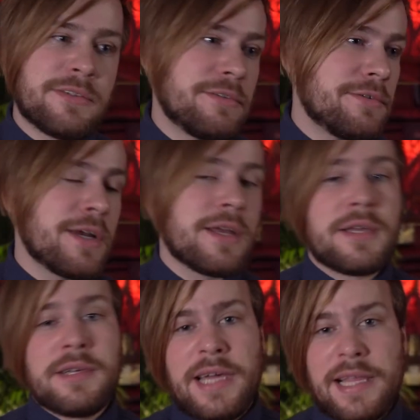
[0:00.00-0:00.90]
to
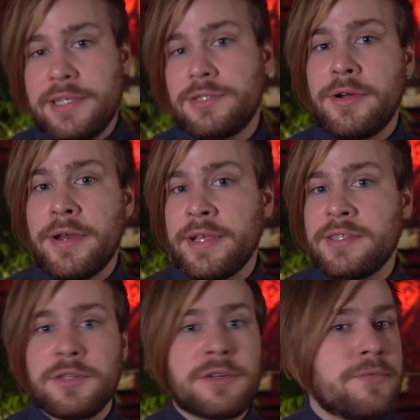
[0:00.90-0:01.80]

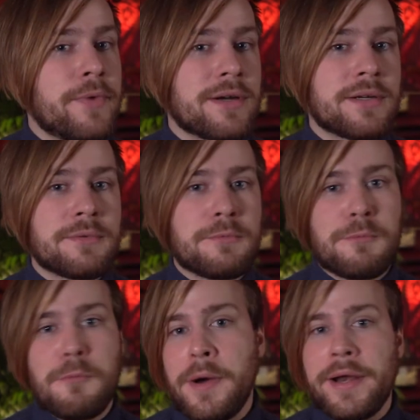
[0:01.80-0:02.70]
electronics, software,
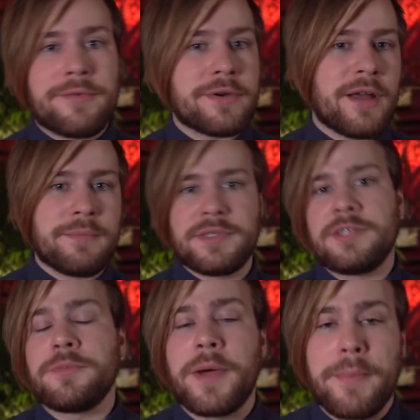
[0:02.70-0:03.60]
whatever comes
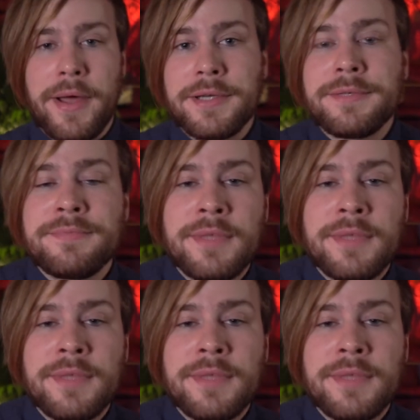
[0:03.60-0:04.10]
into my mind.